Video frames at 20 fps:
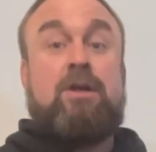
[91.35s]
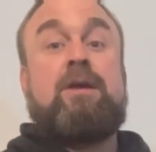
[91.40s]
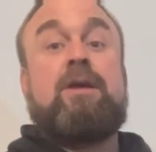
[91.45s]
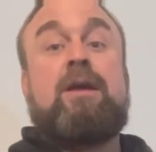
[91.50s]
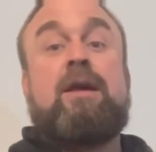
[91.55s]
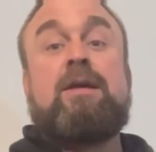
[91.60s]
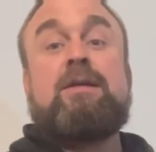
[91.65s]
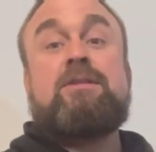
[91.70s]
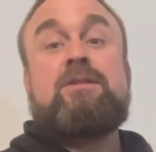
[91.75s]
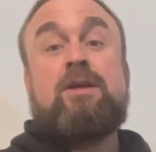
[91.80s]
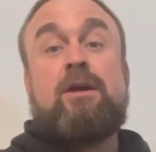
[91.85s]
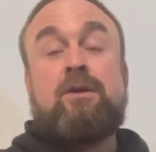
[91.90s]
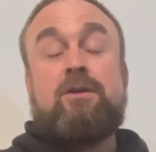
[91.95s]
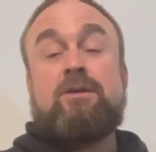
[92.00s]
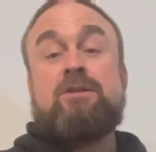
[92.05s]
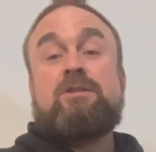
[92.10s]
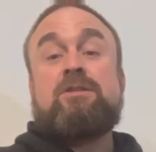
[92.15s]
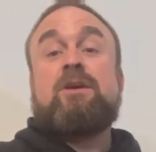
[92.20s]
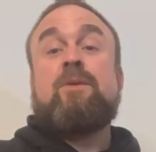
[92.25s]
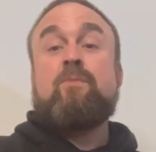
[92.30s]
Yeah, so
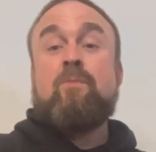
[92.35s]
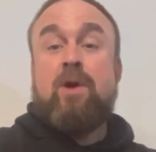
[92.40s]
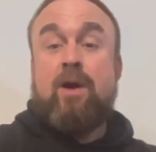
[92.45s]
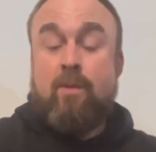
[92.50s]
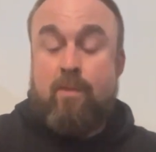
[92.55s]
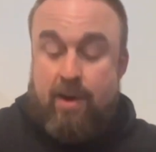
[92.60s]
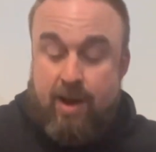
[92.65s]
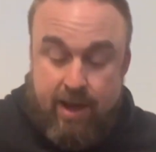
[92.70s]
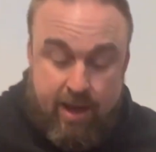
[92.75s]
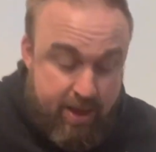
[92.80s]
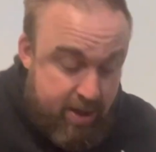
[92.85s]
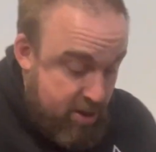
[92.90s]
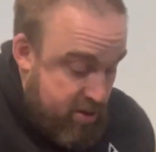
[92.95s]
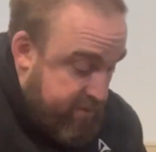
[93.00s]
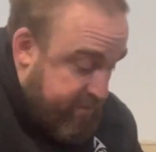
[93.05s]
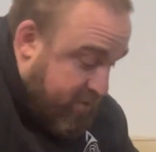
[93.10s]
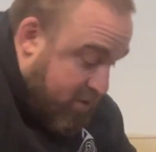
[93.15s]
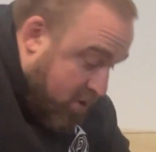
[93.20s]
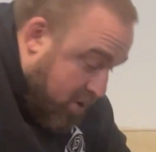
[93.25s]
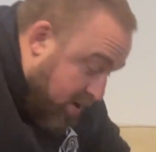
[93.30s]
somewhere where
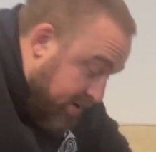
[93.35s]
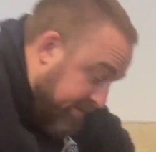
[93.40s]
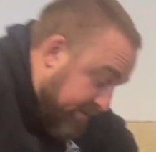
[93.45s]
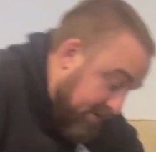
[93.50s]
you've got, if I